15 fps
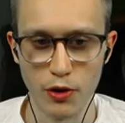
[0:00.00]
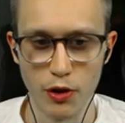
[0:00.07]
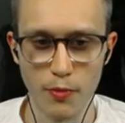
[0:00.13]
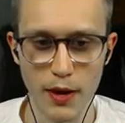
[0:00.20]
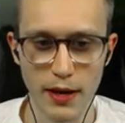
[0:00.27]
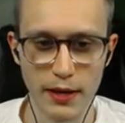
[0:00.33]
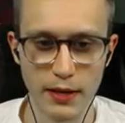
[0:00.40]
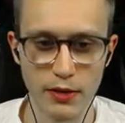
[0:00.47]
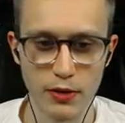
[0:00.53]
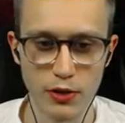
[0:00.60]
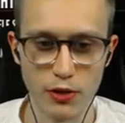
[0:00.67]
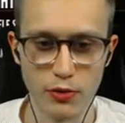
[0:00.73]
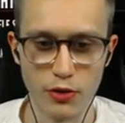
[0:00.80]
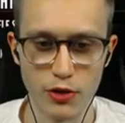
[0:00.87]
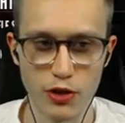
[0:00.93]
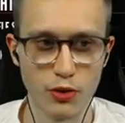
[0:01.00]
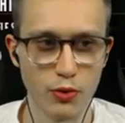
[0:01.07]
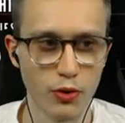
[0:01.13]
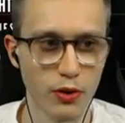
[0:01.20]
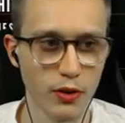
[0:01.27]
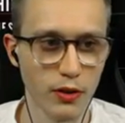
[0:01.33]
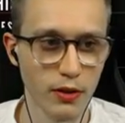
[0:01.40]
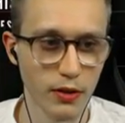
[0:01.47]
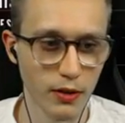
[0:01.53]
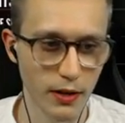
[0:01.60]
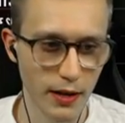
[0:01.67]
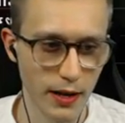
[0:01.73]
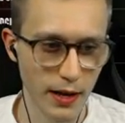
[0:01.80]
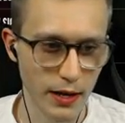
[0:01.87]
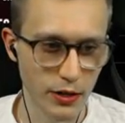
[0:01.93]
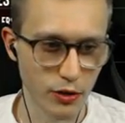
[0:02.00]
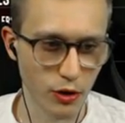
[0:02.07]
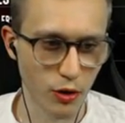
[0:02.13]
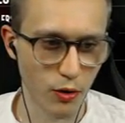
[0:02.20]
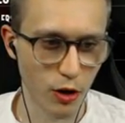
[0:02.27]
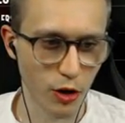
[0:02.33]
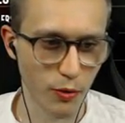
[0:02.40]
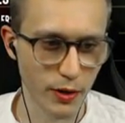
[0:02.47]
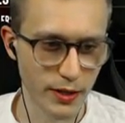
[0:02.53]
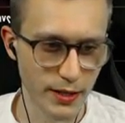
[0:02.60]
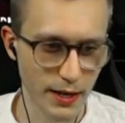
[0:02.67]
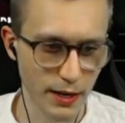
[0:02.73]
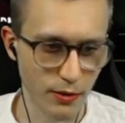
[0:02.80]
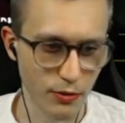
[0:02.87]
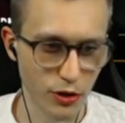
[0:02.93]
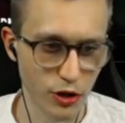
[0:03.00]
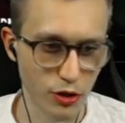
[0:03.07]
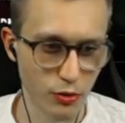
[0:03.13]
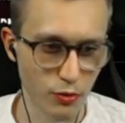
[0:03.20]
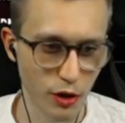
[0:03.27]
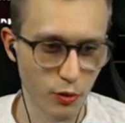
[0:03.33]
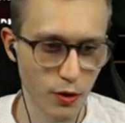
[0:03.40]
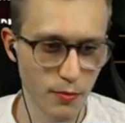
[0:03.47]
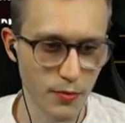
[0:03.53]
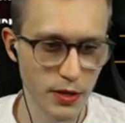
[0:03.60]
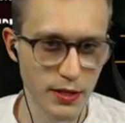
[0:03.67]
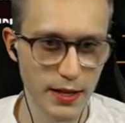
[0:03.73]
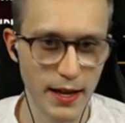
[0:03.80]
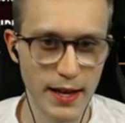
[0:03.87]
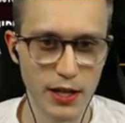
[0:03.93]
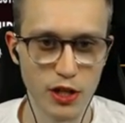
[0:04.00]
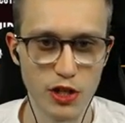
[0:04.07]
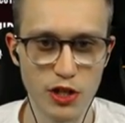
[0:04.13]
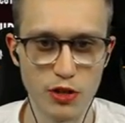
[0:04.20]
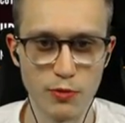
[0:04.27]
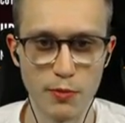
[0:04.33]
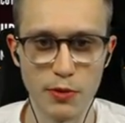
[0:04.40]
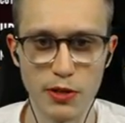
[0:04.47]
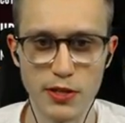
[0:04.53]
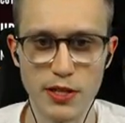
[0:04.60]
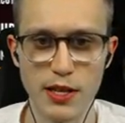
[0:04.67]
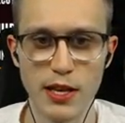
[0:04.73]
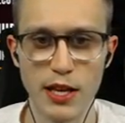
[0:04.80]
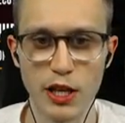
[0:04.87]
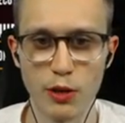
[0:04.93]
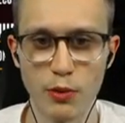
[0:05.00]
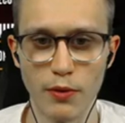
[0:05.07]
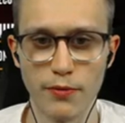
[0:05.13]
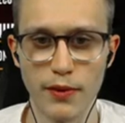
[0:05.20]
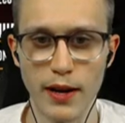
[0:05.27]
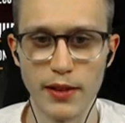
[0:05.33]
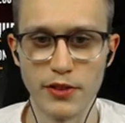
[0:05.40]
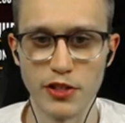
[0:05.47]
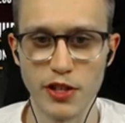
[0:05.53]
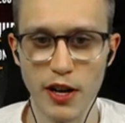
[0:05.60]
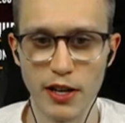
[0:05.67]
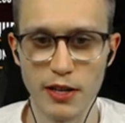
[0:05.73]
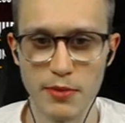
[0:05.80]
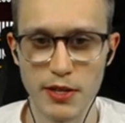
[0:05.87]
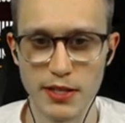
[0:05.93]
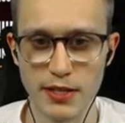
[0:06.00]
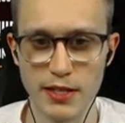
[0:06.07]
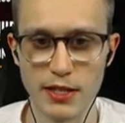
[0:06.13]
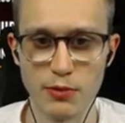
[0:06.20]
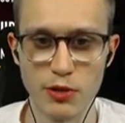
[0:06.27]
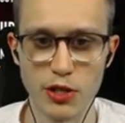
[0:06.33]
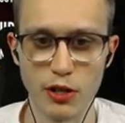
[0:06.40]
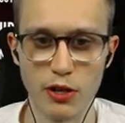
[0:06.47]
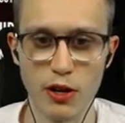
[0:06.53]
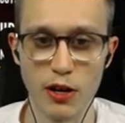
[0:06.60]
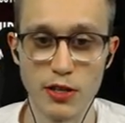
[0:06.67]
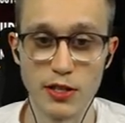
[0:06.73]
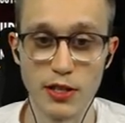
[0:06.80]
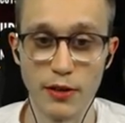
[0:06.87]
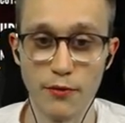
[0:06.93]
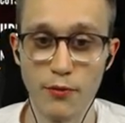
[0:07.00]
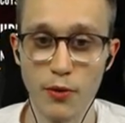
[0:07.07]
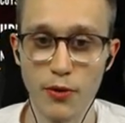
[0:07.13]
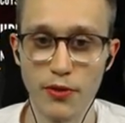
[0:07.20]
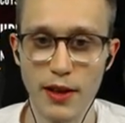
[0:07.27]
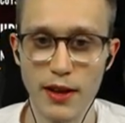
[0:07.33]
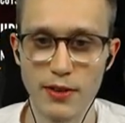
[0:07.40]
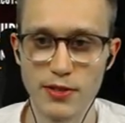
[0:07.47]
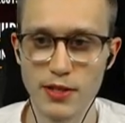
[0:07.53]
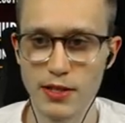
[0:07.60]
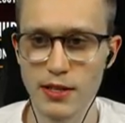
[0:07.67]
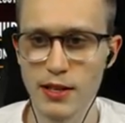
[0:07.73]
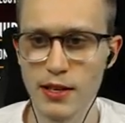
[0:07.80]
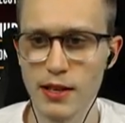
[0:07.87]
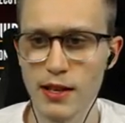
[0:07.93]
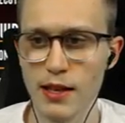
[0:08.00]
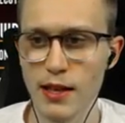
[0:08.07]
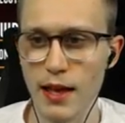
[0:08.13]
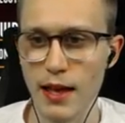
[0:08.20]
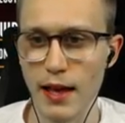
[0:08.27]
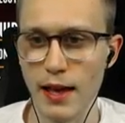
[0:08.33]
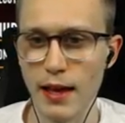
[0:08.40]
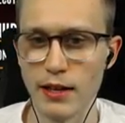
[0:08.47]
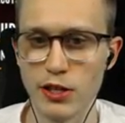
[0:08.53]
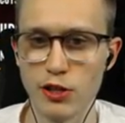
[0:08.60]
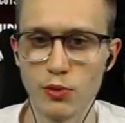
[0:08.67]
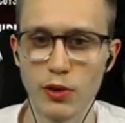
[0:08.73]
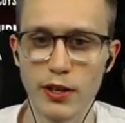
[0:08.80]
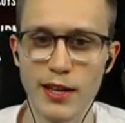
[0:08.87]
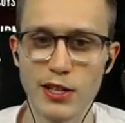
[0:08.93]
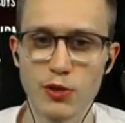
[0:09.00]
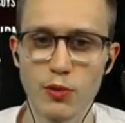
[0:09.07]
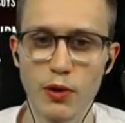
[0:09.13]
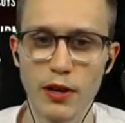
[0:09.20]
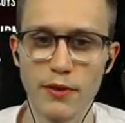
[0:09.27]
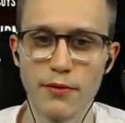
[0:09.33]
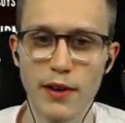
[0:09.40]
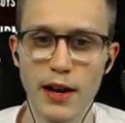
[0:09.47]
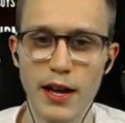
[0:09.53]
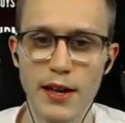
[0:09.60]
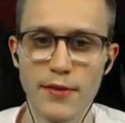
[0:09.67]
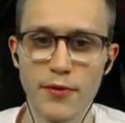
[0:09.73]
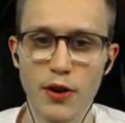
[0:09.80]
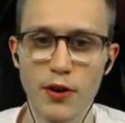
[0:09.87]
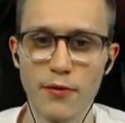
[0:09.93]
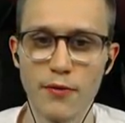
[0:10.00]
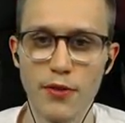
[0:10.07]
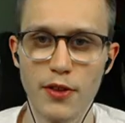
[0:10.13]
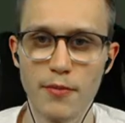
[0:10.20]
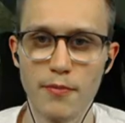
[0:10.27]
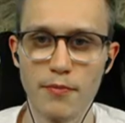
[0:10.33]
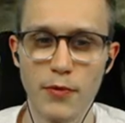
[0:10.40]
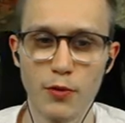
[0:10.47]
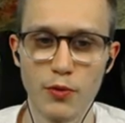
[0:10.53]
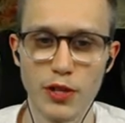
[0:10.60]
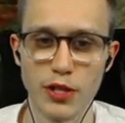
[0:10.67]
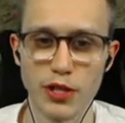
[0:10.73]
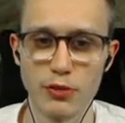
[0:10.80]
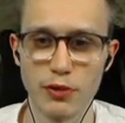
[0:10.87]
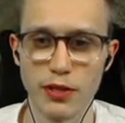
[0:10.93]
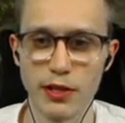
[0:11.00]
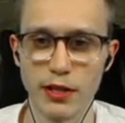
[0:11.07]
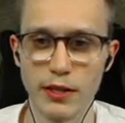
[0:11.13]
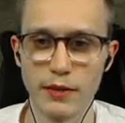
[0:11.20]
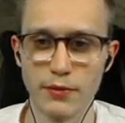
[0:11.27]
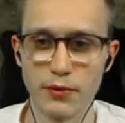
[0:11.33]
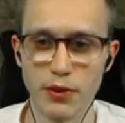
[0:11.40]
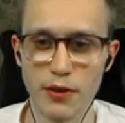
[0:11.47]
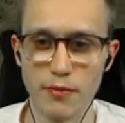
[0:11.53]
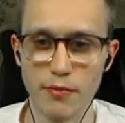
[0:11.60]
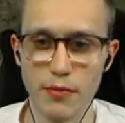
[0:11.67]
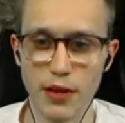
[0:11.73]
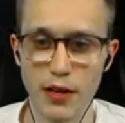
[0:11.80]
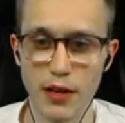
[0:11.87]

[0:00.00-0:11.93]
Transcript: you go back here to the store and you go all the way down to equipment and consumables, you will find the doggy biscuits, which are costing 4,000, and you will get 25 of them, which you can give to him